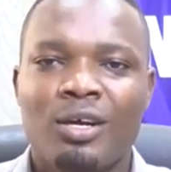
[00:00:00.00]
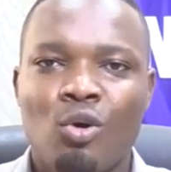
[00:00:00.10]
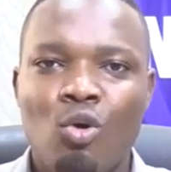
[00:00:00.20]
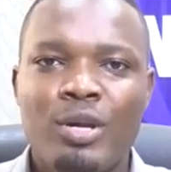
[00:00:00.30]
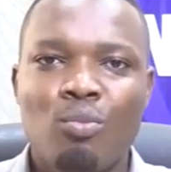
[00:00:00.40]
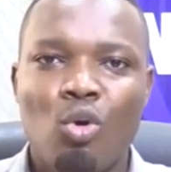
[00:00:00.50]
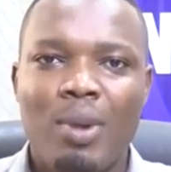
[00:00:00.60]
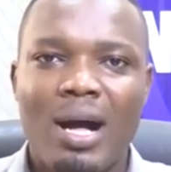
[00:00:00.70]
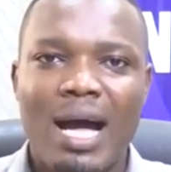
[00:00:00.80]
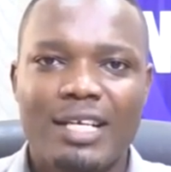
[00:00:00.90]
Going
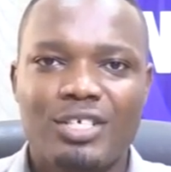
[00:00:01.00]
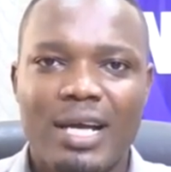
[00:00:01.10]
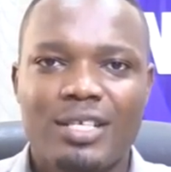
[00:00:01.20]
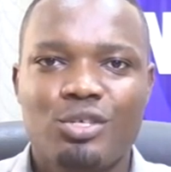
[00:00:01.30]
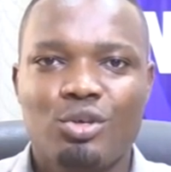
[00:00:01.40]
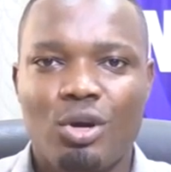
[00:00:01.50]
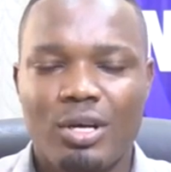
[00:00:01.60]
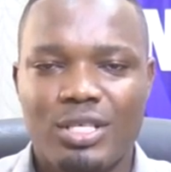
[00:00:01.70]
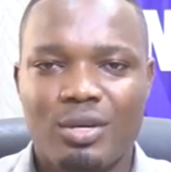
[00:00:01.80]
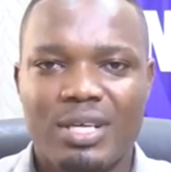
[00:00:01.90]
mobile attracts new
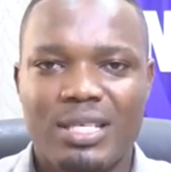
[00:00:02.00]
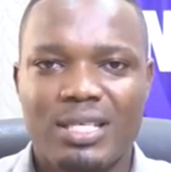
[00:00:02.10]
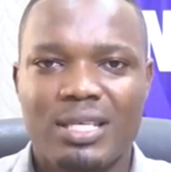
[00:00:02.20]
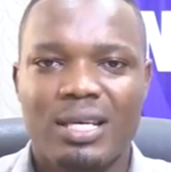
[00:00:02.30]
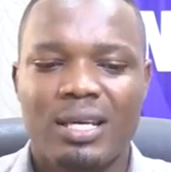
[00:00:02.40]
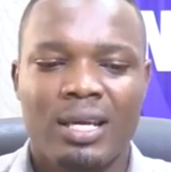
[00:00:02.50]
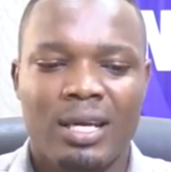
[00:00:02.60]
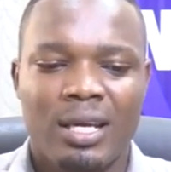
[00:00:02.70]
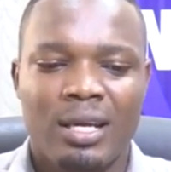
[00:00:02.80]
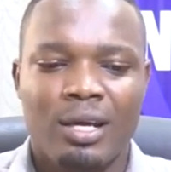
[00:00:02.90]
customers.
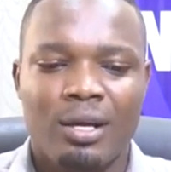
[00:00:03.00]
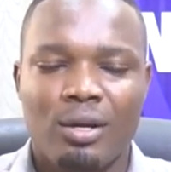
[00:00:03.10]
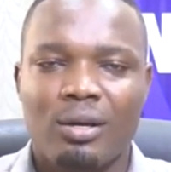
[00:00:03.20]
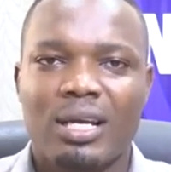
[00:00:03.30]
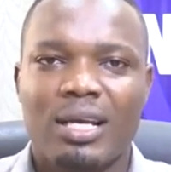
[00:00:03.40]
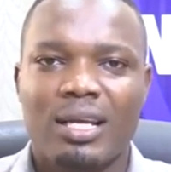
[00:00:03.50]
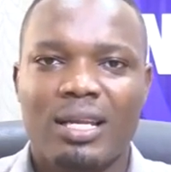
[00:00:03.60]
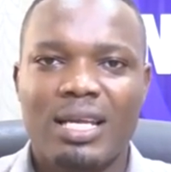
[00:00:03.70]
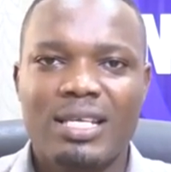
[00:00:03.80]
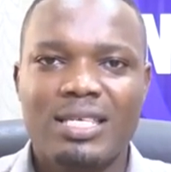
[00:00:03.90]

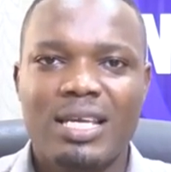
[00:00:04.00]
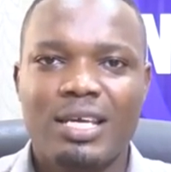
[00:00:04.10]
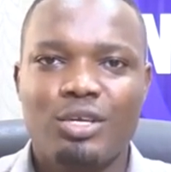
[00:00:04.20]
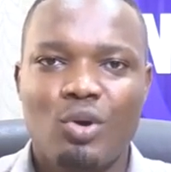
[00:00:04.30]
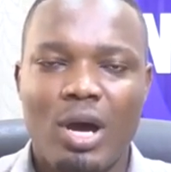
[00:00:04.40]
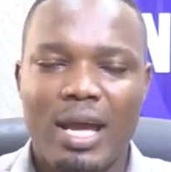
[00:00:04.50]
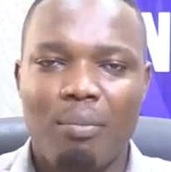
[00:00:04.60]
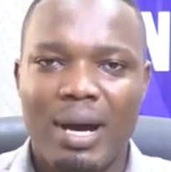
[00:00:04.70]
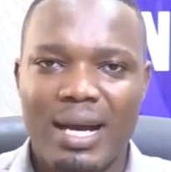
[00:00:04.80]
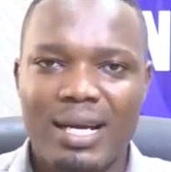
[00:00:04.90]
Let's say you are
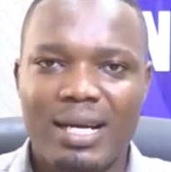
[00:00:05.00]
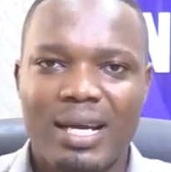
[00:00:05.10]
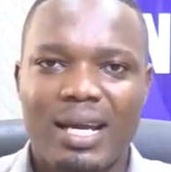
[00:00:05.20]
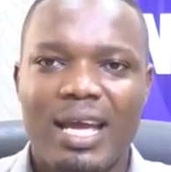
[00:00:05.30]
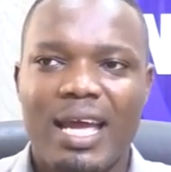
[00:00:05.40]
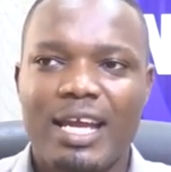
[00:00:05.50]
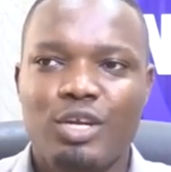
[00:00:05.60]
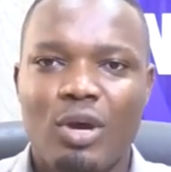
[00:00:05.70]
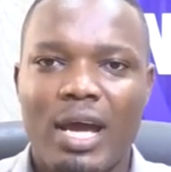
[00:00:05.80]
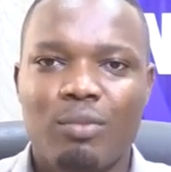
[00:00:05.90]
a bank and
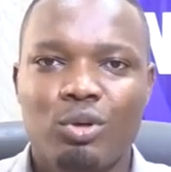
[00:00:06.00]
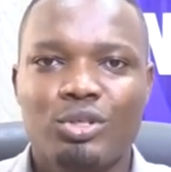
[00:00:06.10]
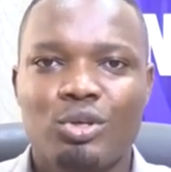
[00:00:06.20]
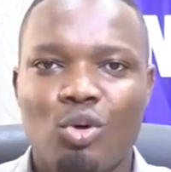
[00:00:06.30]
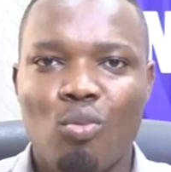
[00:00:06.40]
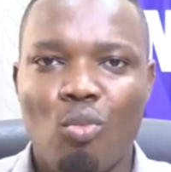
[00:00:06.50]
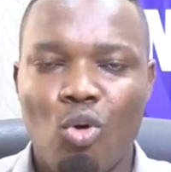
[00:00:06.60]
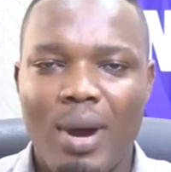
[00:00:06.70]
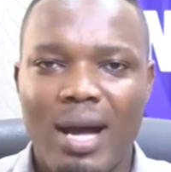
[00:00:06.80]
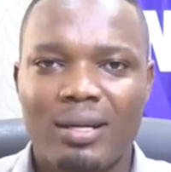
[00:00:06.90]
you are able to
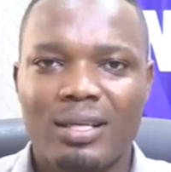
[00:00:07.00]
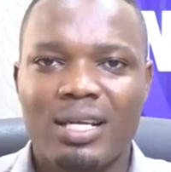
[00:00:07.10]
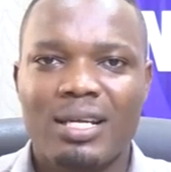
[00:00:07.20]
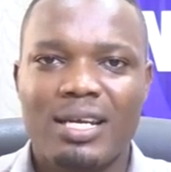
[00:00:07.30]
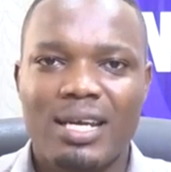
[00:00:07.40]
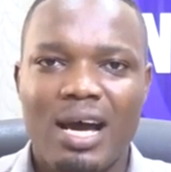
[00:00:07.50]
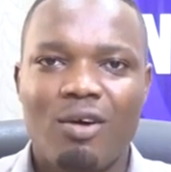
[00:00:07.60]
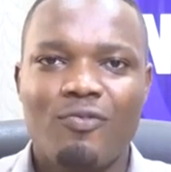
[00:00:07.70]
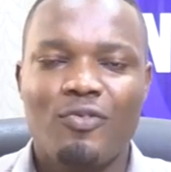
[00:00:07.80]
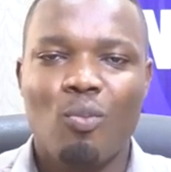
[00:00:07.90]
mobile.
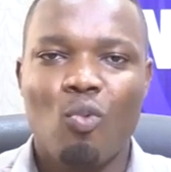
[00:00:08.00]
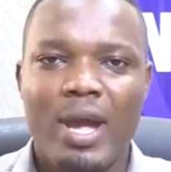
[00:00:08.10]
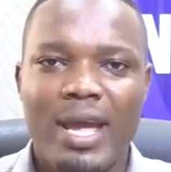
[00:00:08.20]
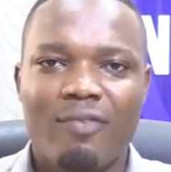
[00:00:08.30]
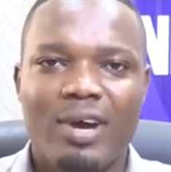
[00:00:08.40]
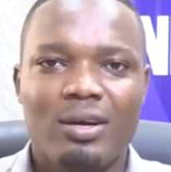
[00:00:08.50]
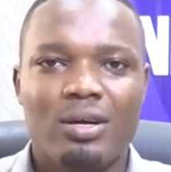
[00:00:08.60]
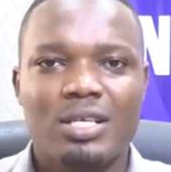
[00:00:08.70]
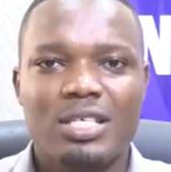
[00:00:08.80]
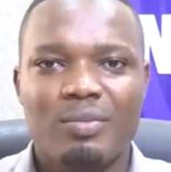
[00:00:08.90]
Now, from wherever your
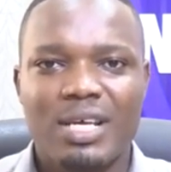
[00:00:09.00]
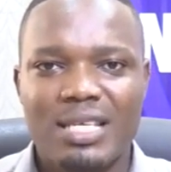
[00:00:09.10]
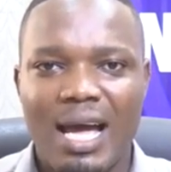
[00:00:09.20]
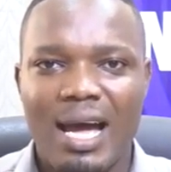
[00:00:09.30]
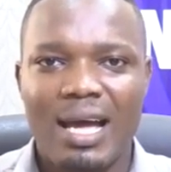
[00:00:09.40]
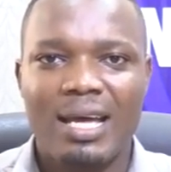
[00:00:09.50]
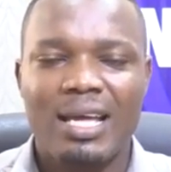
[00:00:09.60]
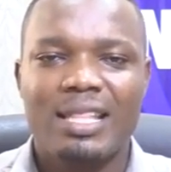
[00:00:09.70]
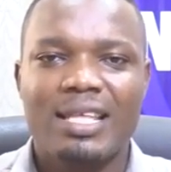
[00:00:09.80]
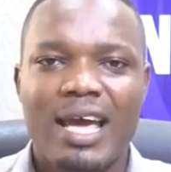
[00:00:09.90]
customers are,
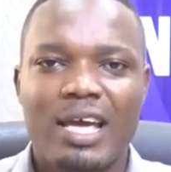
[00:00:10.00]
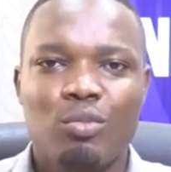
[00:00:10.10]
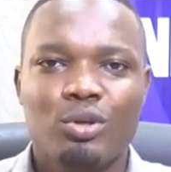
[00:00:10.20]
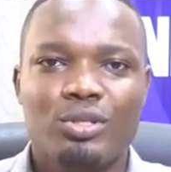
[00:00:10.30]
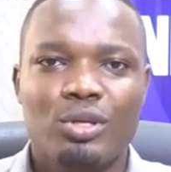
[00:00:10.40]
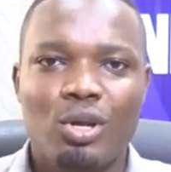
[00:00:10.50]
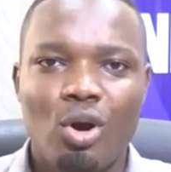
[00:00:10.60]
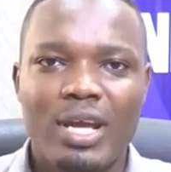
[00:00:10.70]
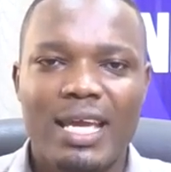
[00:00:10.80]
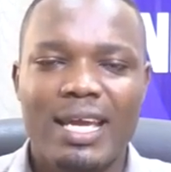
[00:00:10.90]
they are able to
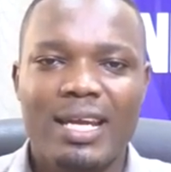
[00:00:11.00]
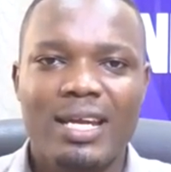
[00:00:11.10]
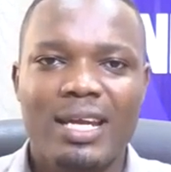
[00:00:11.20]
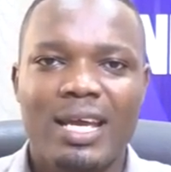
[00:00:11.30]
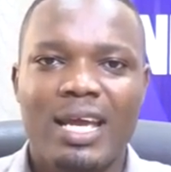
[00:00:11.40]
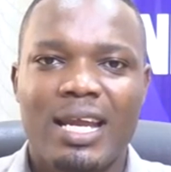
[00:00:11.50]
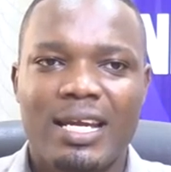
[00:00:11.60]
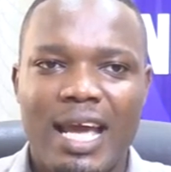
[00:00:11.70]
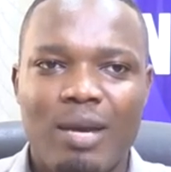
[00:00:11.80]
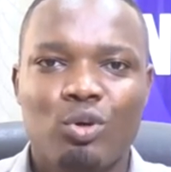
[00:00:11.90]
log in,
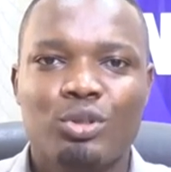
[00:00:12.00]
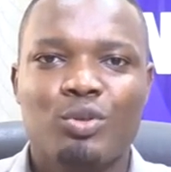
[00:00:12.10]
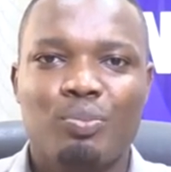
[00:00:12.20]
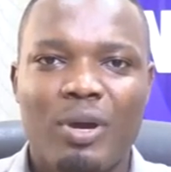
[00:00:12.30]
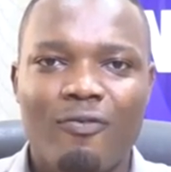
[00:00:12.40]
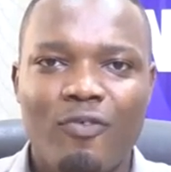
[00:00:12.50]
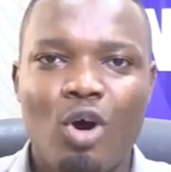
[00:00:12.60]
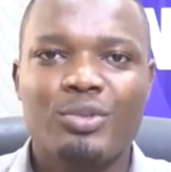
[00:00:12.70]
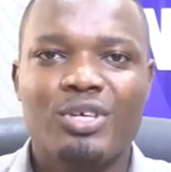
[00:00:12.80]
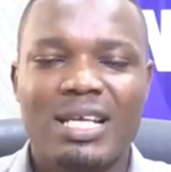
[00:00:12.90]
they are able to
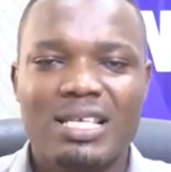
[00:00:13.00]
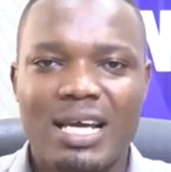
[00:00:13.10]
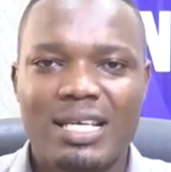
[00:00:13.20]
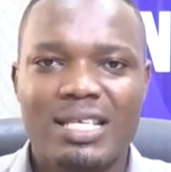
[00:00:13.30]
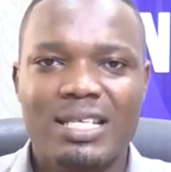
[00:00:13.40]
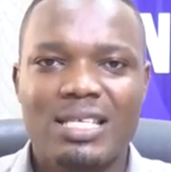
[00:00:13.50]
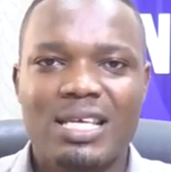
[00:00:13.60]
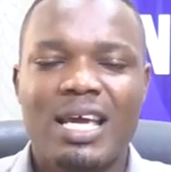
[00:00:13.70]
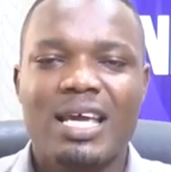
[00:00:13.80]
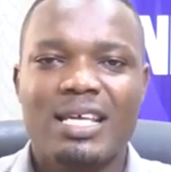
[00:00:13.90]
perform
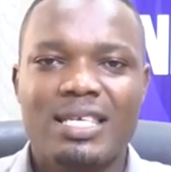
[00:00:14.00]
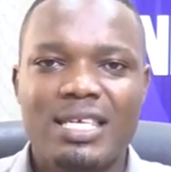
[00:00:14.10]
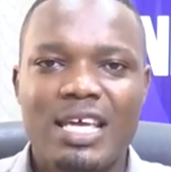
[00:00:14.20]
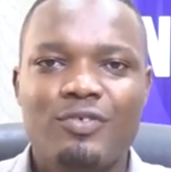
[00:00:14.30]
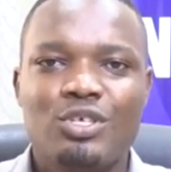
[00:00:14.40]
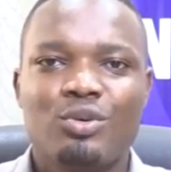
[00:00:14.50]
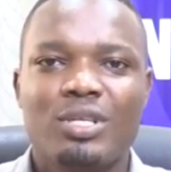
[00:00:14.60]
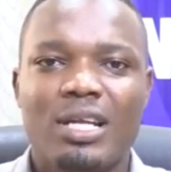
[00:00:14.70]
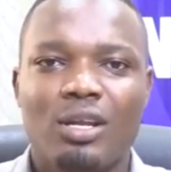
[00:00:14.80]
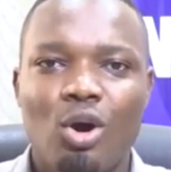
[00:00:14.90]
transactions. It saves you
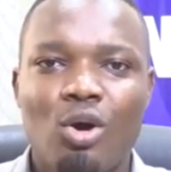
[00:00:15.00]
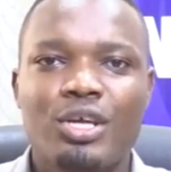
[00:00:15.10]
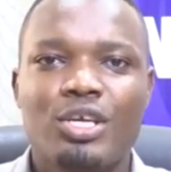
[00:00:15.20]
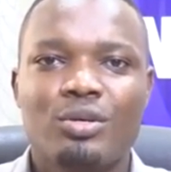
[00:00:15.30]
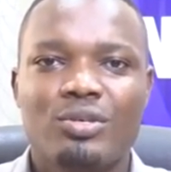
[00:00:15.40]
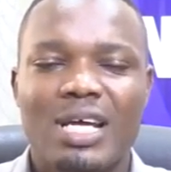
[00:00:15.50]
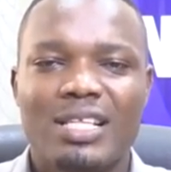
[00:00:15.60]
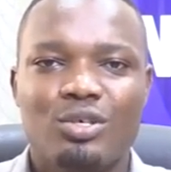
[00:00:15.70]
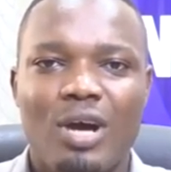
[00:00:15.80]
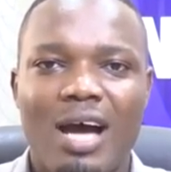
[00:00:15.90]
the long queues
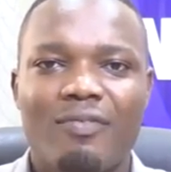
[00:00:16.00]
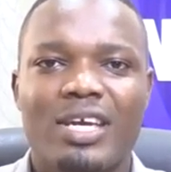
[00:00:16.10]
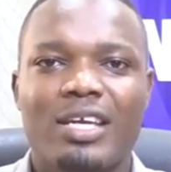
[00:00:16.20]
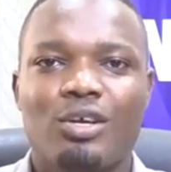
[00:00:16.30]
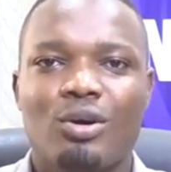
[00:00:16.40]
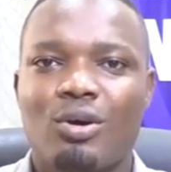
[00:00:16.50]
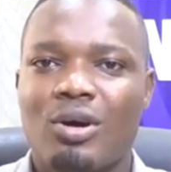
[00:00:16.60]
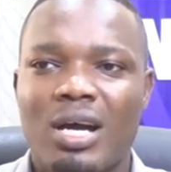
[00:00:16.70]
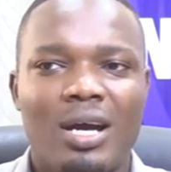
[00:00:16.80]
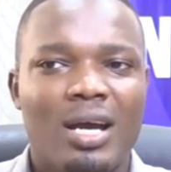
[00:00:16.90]
that you have in
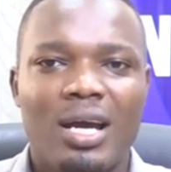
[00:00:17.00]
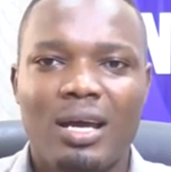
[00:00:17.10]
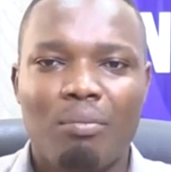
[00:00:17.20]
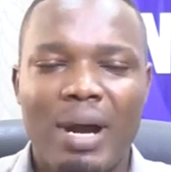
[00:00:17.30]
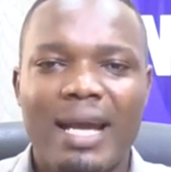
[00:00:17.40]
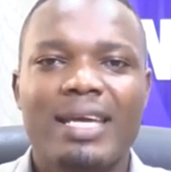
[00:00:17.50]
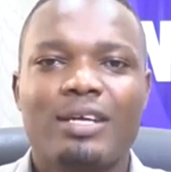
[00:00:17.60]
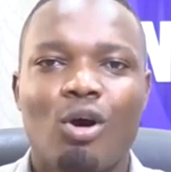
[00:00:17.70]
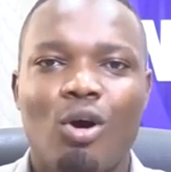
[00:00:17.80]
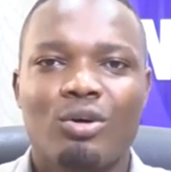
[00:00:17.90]
your
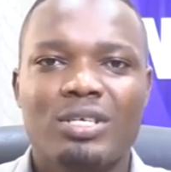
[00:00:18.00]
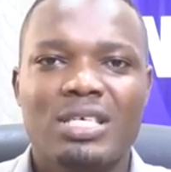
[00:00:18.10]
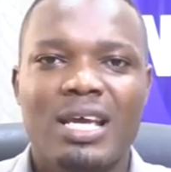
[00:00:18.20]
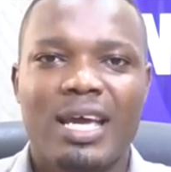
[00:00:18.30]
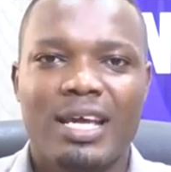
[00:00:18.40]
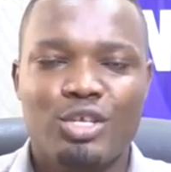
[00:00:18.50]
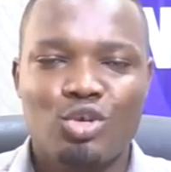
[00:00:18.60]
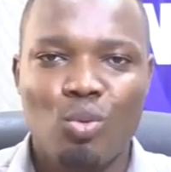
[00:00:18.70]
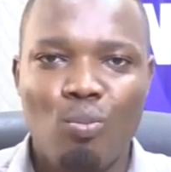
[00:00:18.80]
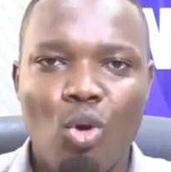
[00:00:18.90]
banking halls, and
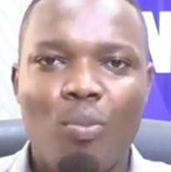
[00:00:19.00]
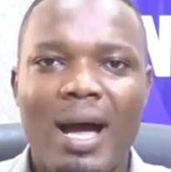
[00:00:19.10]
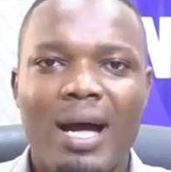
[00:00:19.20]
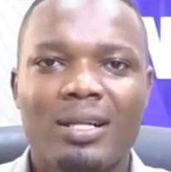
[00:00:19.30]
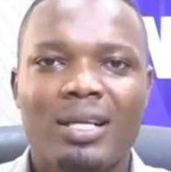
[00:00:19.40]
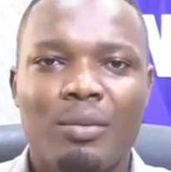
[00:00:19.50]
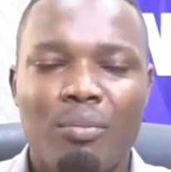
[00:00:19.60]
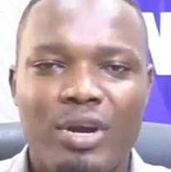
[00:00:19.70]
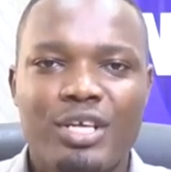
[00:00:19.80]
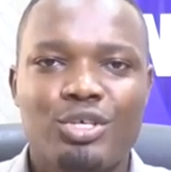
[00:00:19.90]
so mobile
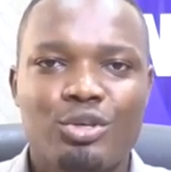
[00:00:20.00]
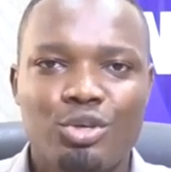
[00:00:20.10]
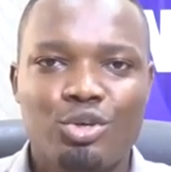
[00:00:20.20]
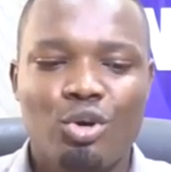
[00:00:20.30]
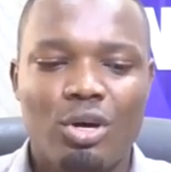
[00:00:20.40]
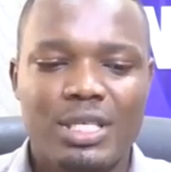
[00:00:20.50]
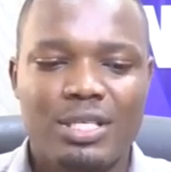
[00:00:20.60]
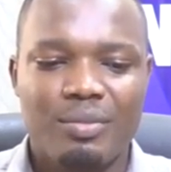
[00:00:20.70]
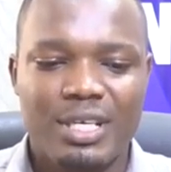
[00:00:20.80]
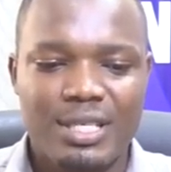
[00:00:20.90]
brings you new
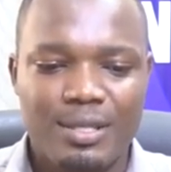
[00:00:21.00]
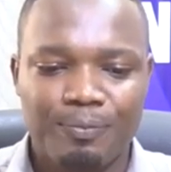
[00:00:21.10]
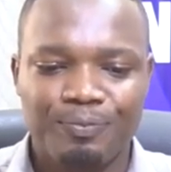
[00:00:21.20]
customers.